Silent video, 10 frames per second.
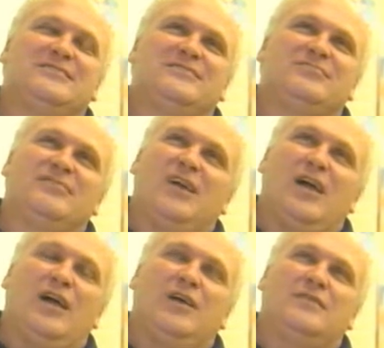
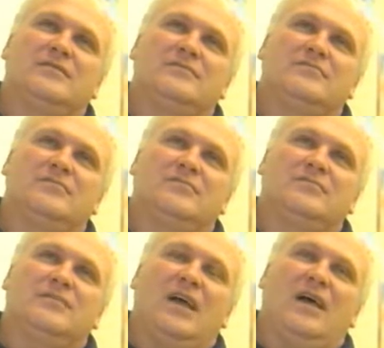
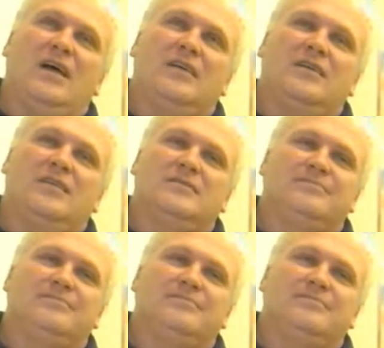Nobody speaks.